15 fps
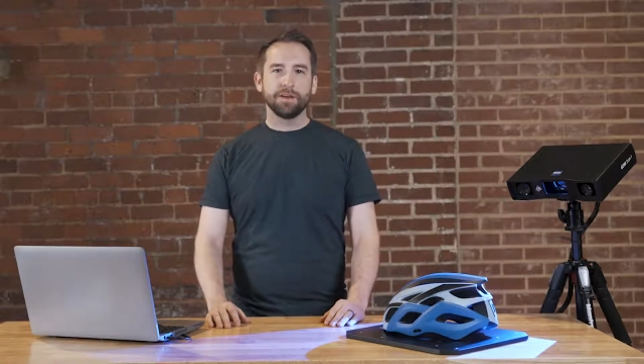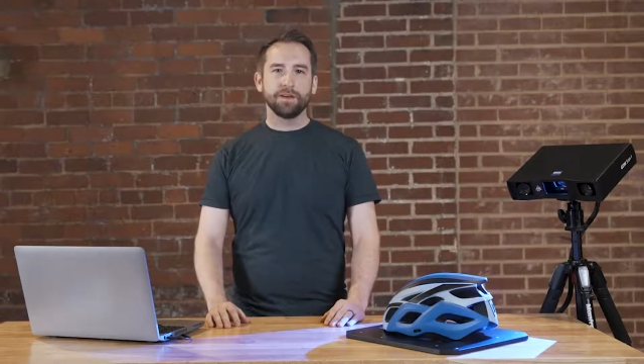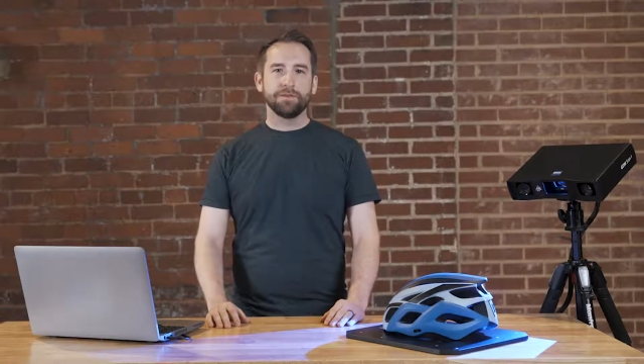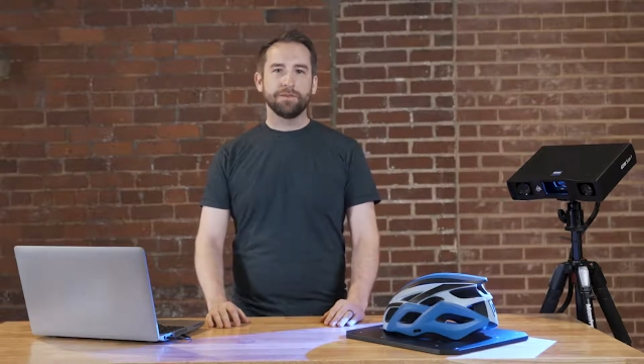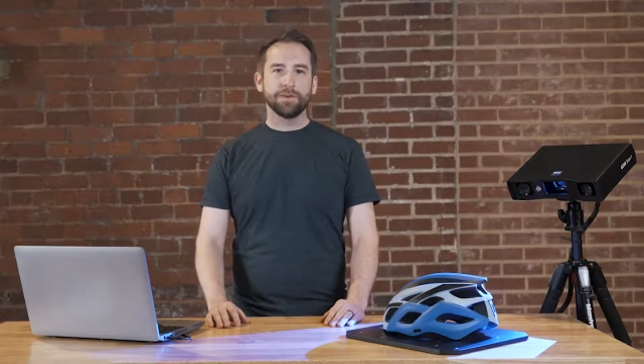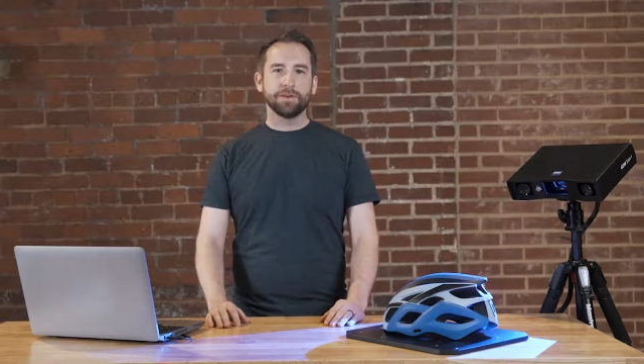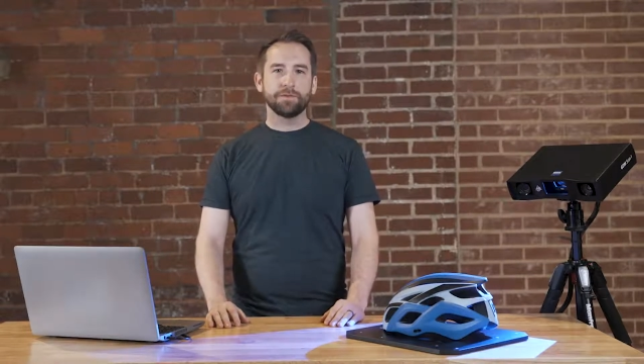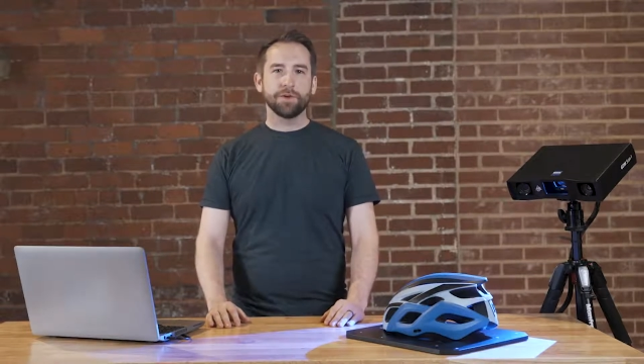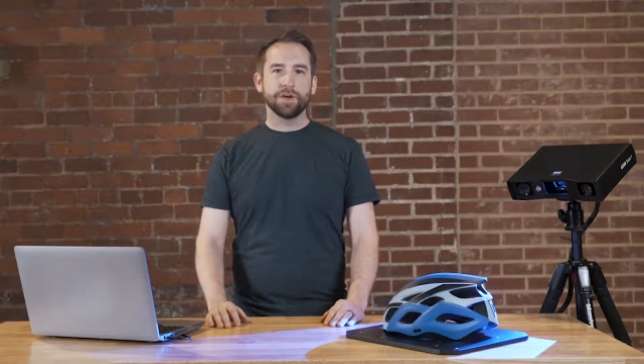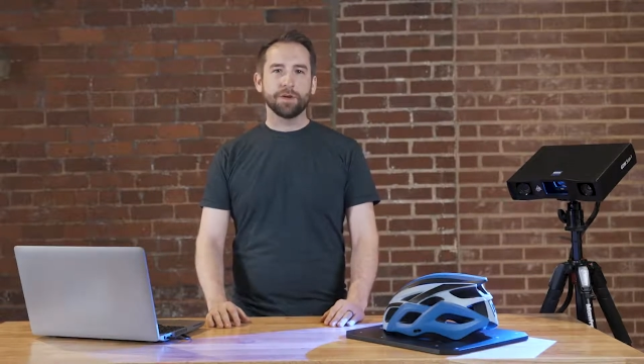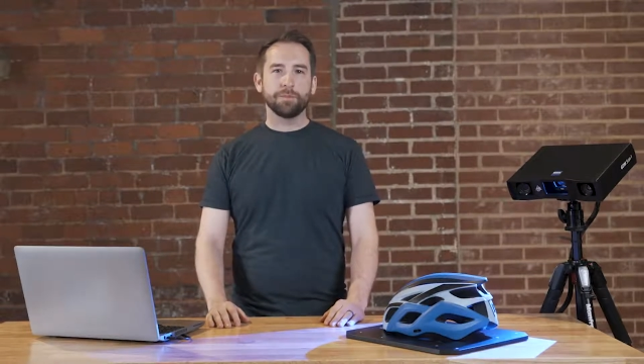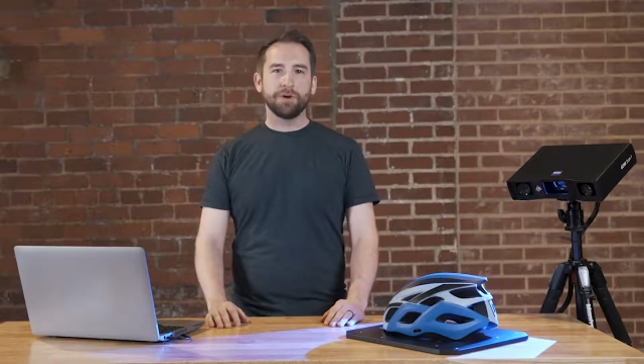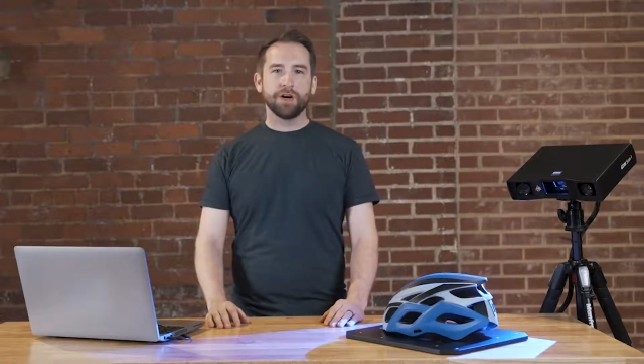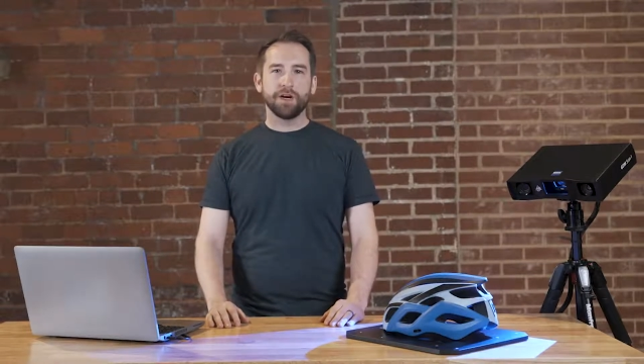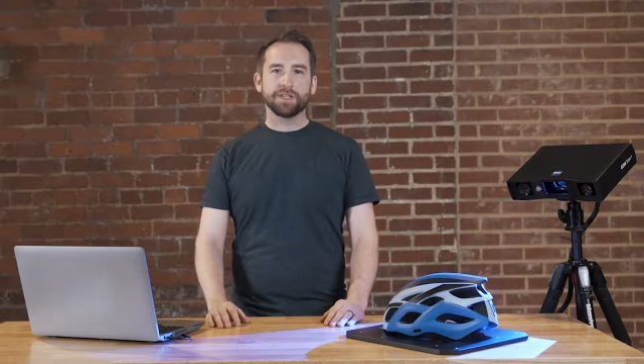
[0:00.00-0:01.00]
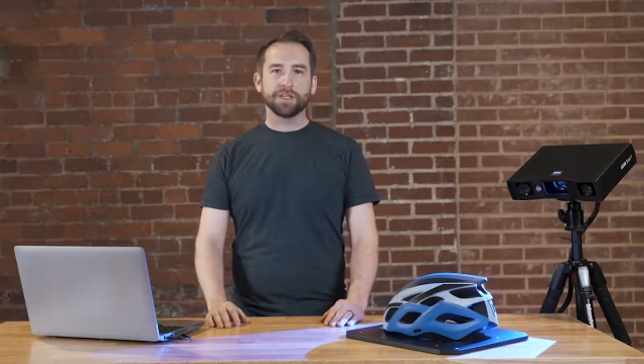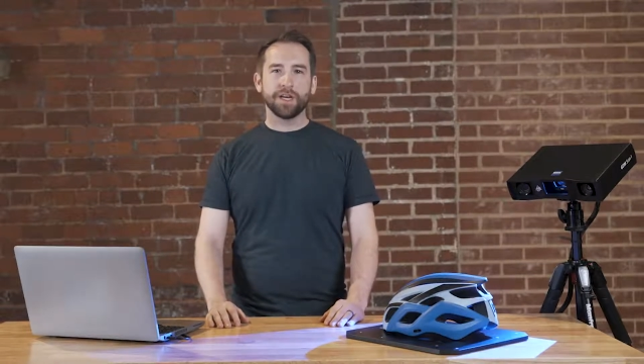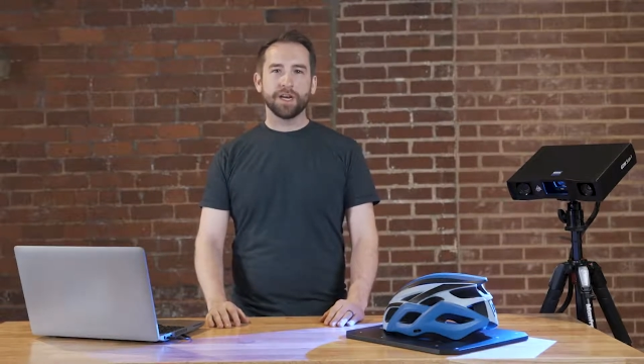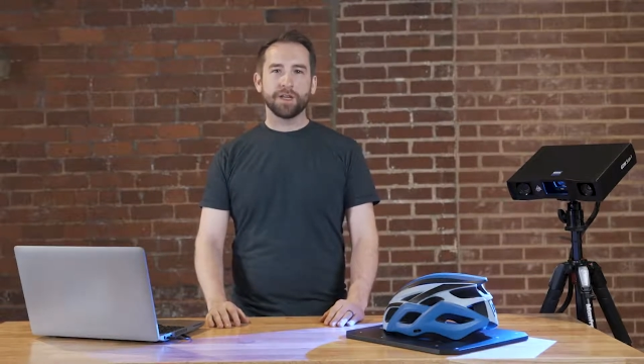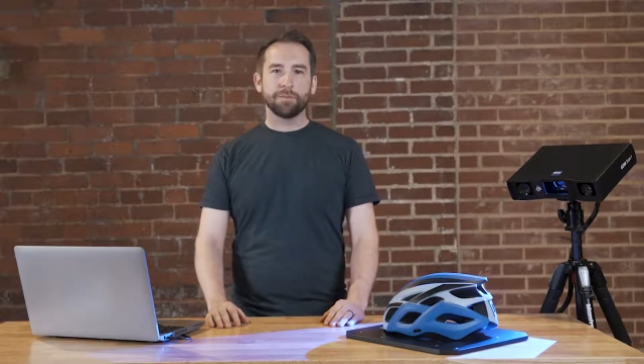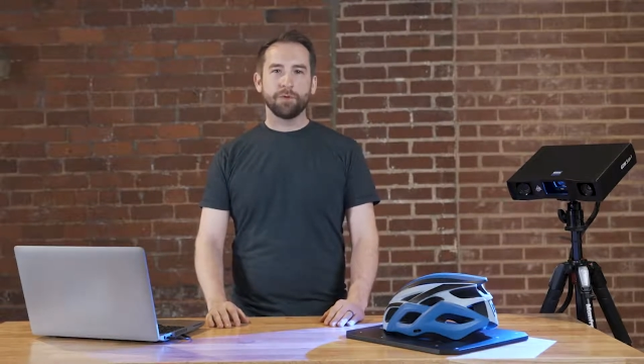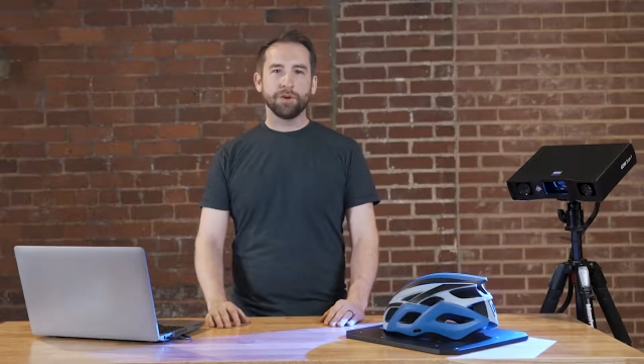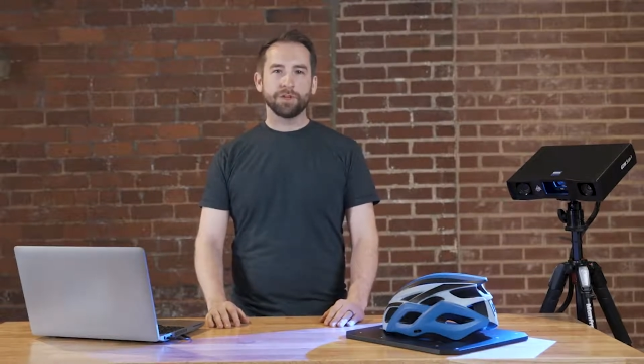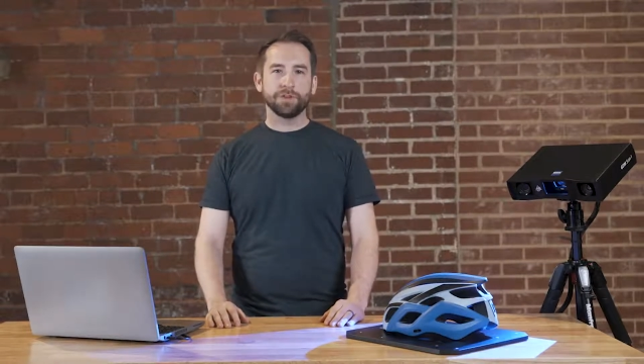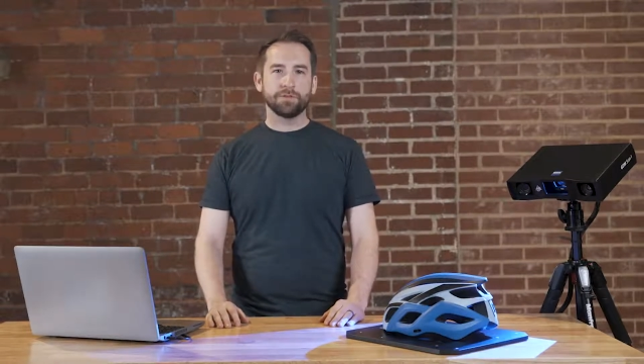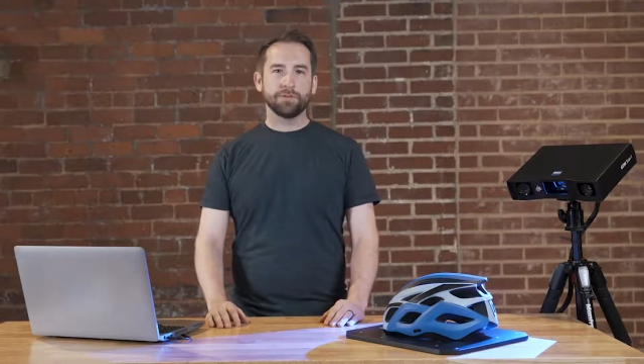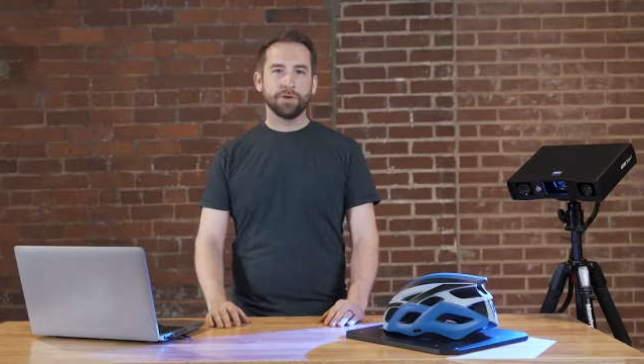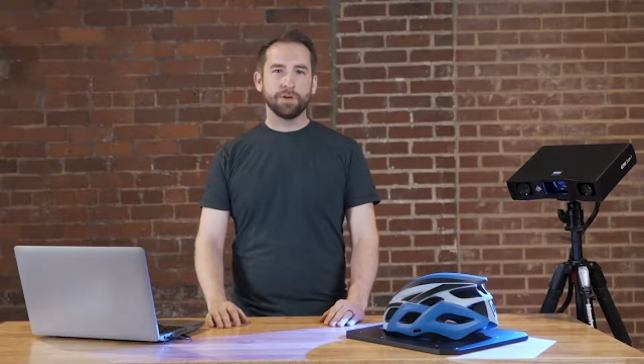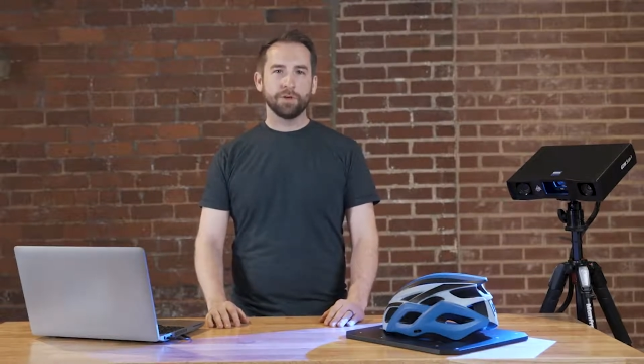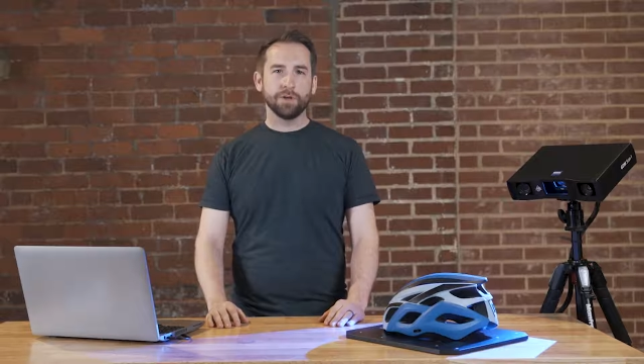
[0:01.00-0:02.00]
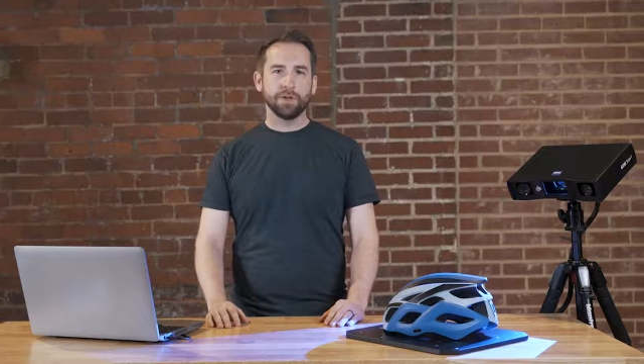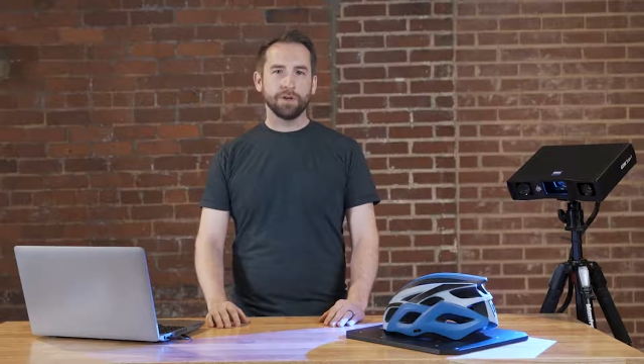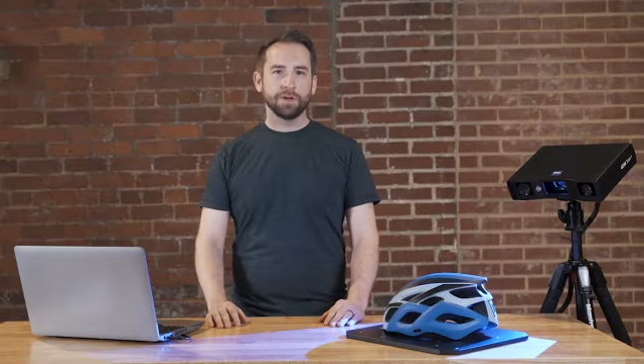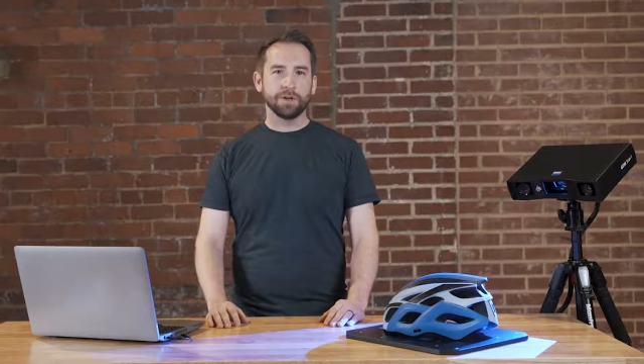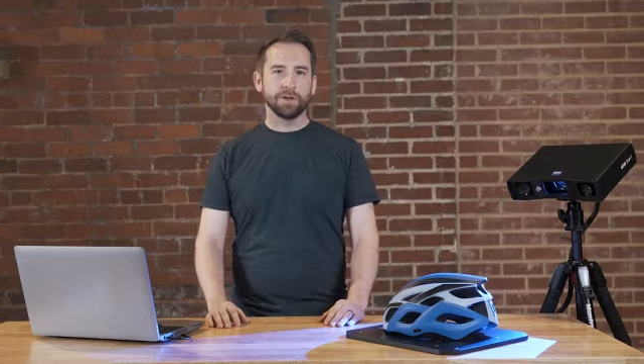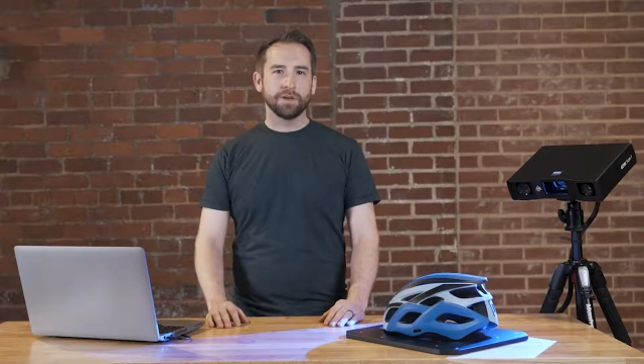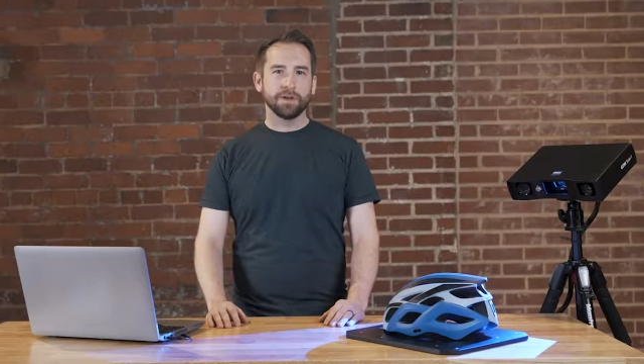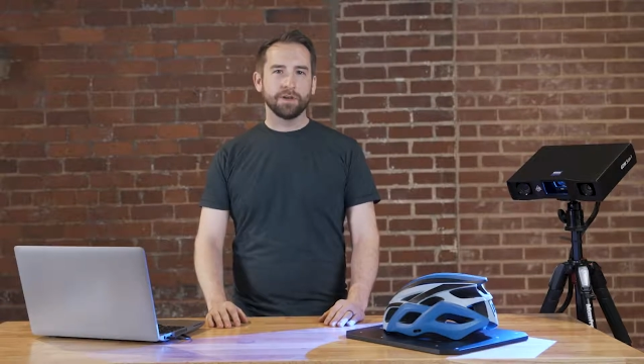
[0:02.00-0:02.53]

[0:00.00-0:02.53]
Feel free to pause at any point to follow along.